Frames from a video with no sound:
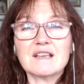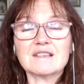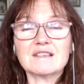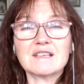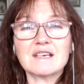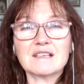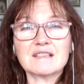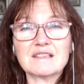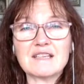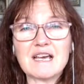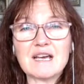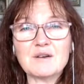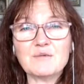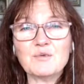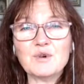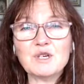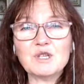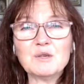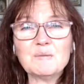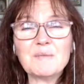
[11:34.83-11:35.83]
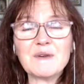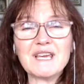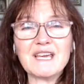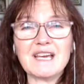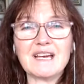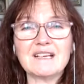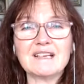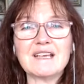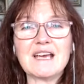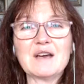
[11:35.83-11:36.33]
that there will be
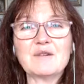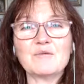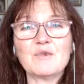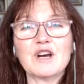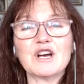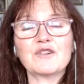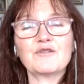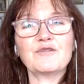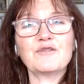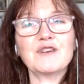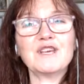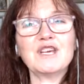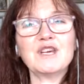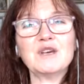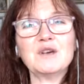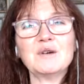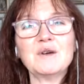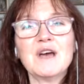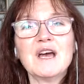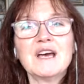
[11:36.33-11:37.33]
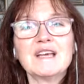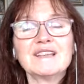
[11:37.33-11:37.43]
a network for you